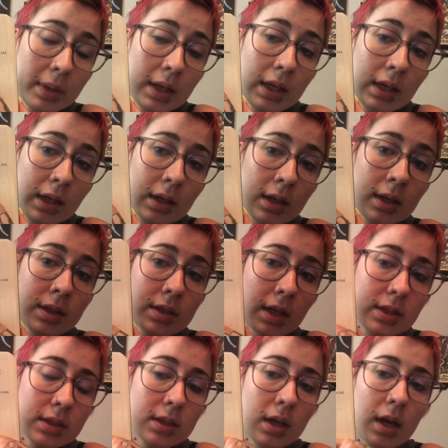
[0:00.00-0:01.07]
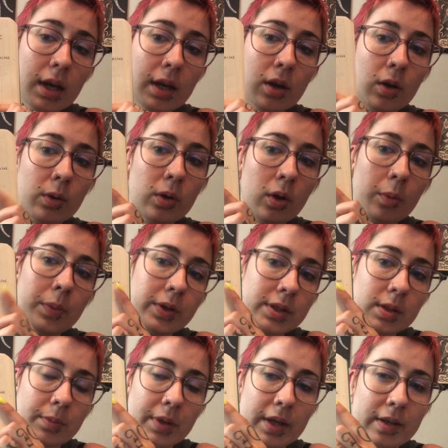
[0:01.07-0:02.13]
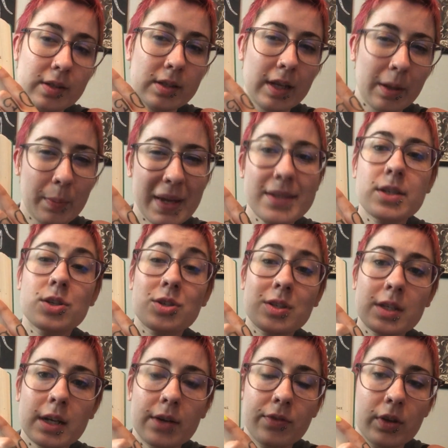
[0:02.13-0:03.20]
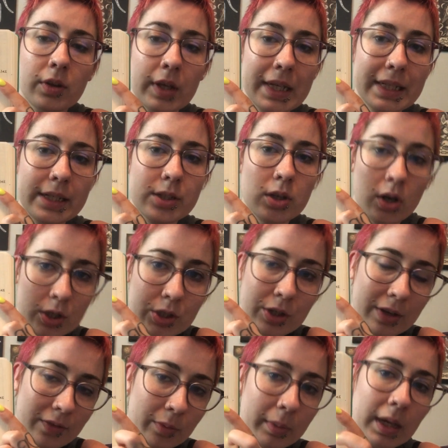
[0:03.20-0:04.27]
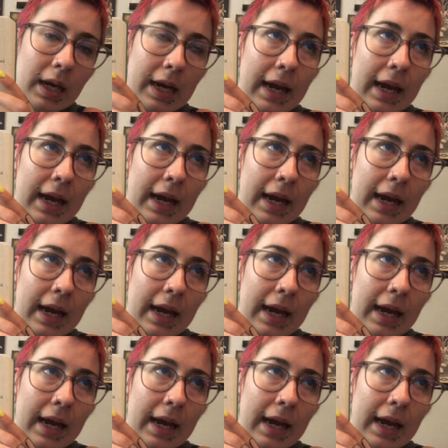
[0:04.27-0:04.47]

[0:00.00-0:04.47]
me, and I'll put some things like messages that I feel like these cards are giving me.